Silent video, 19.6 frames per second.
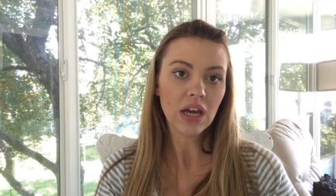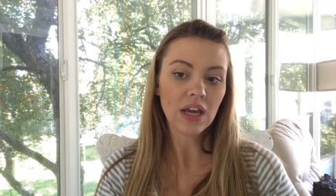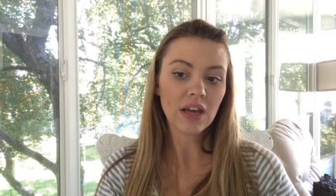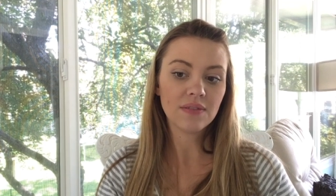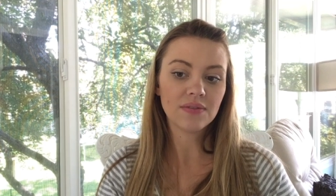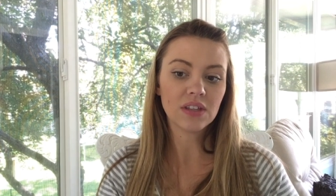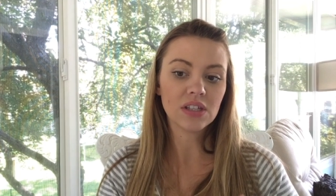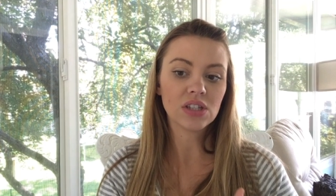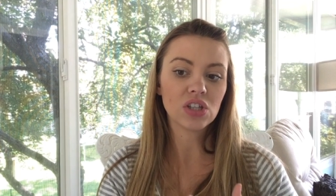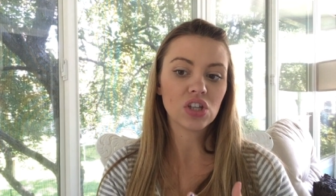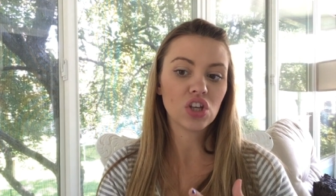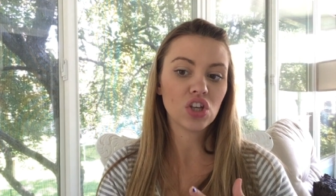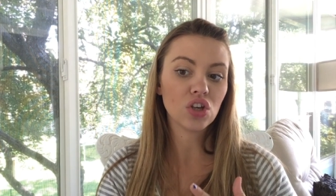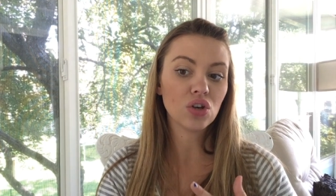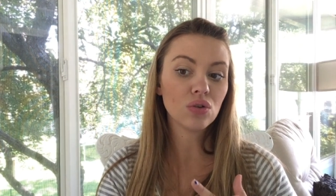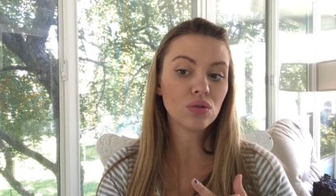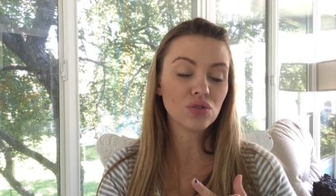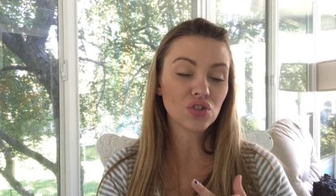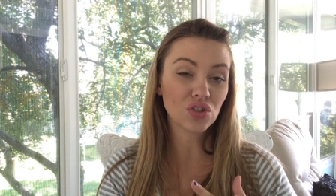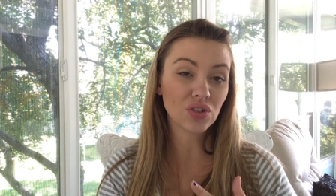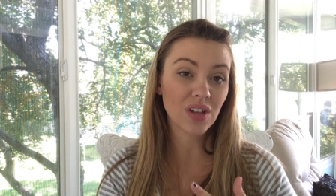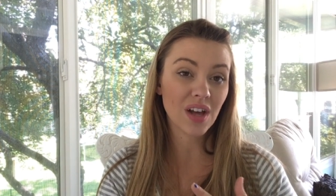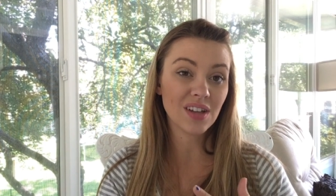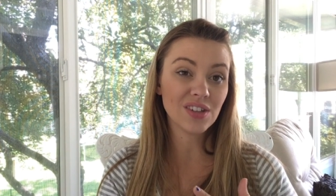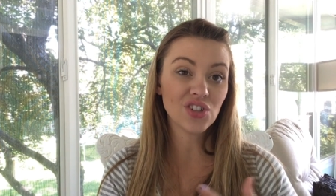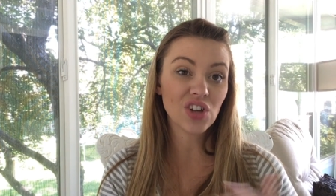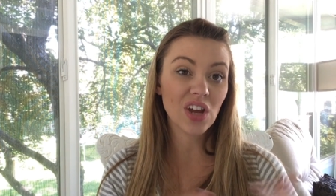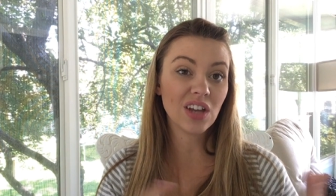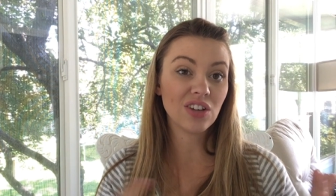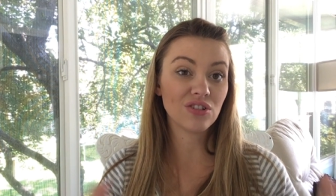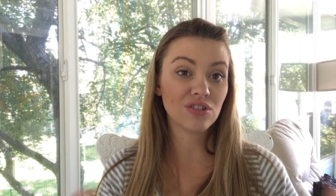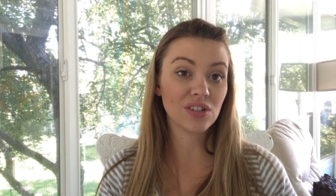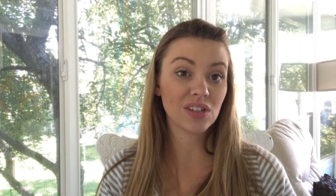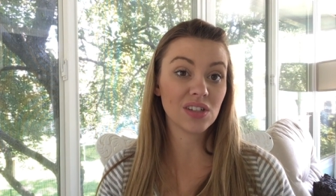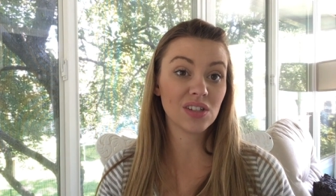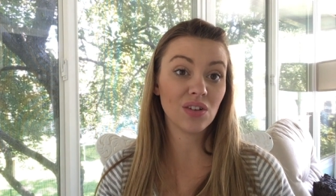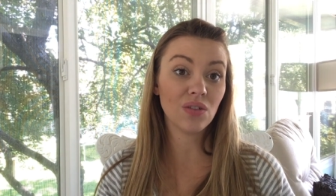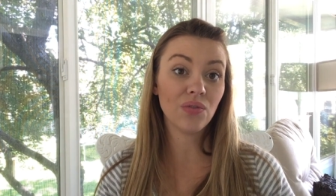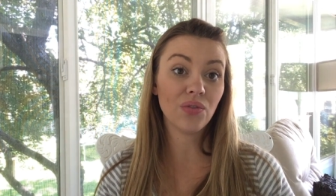eat this huge lunch and you're
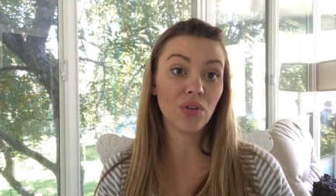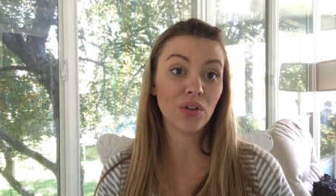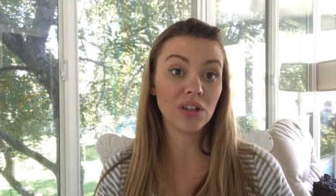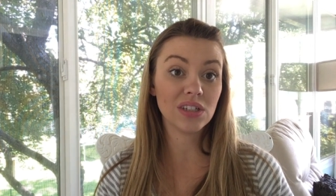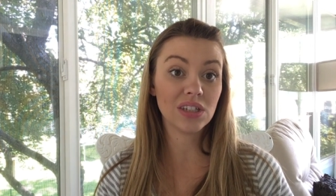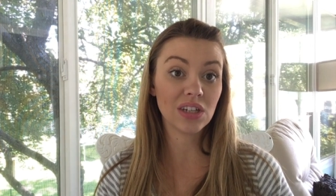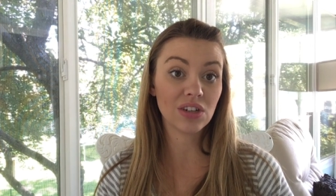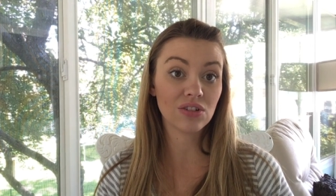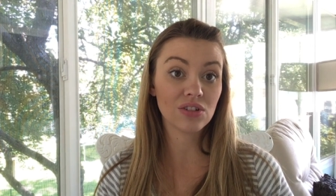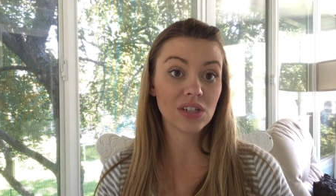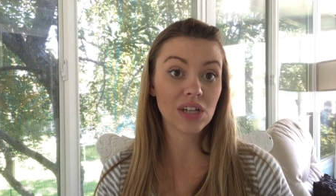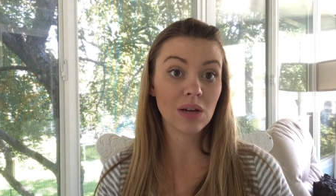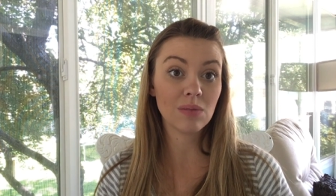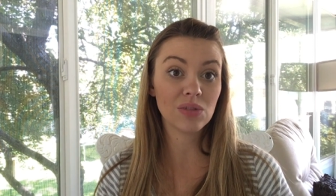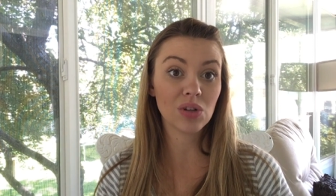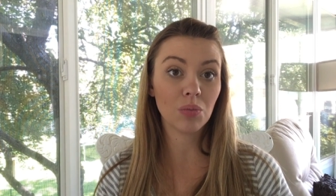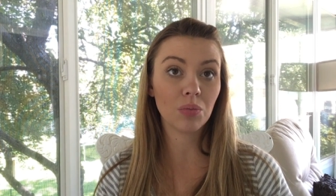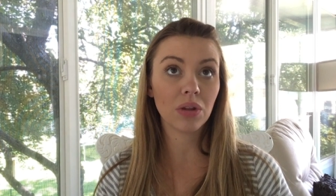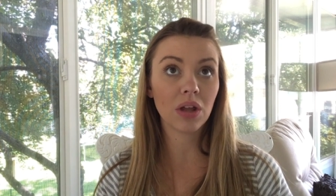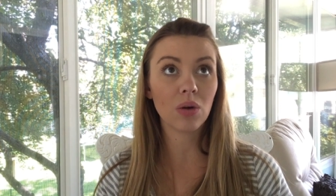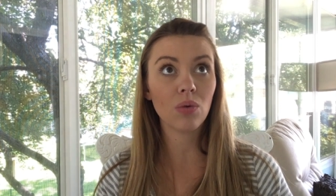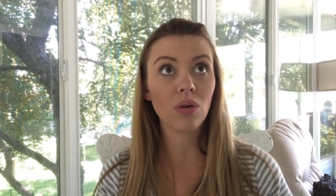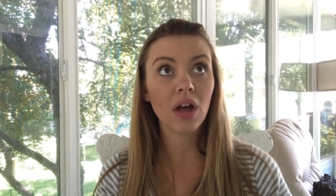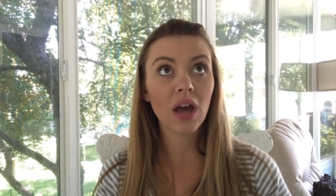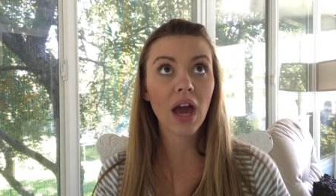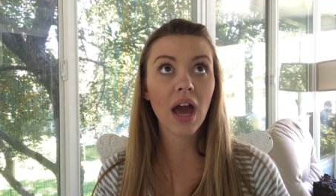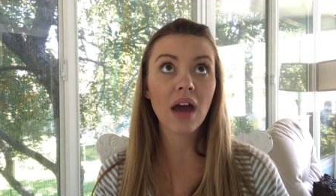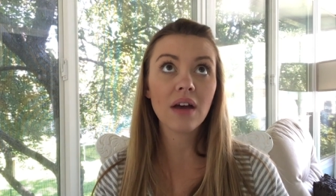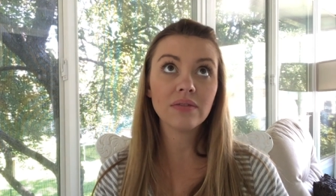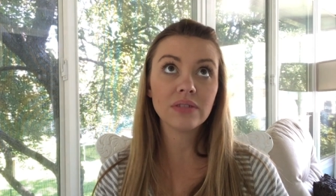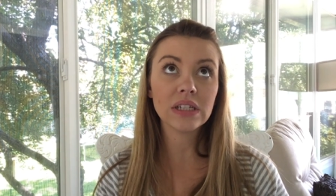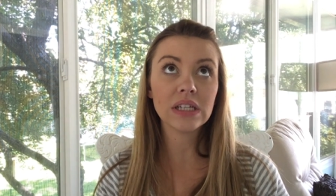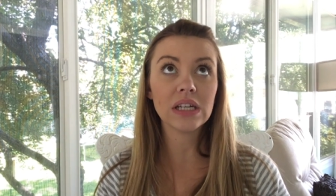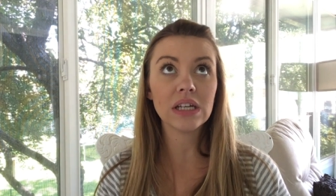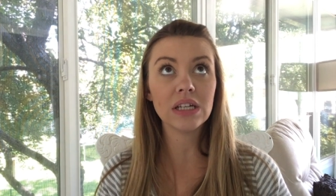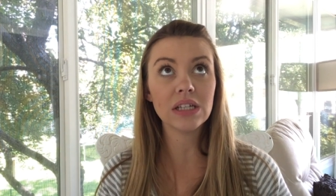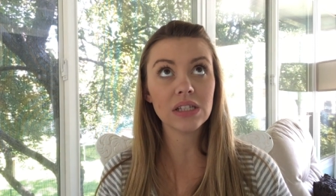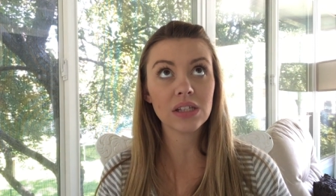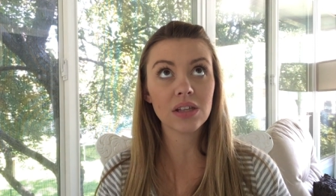still full at dinner time. Don't be like, well, I have to
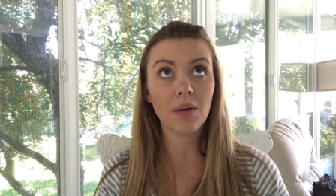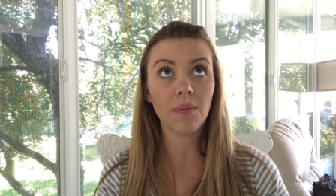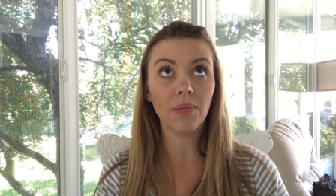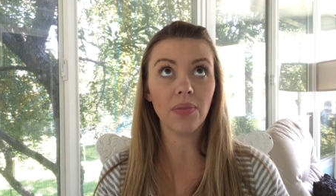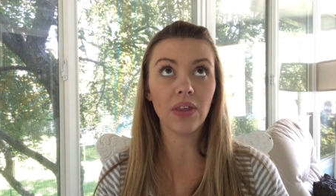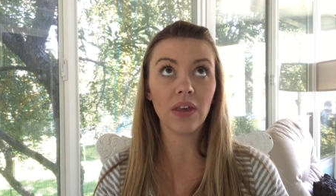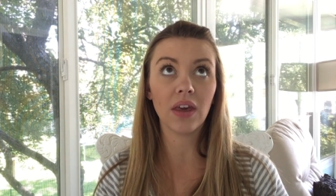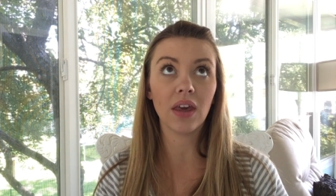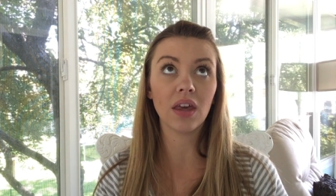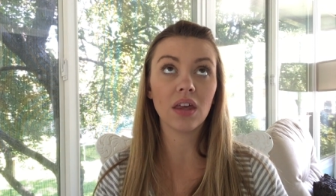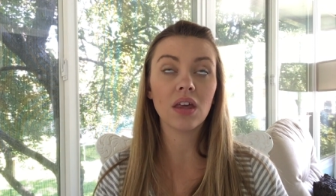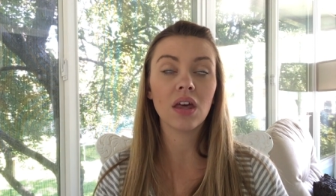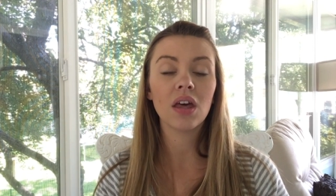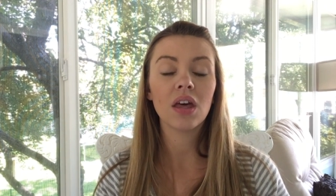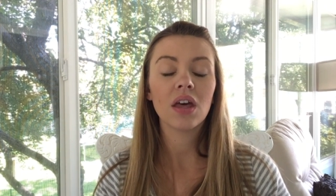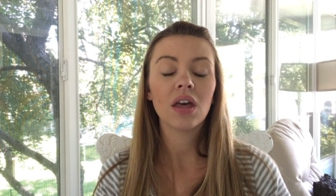eat something.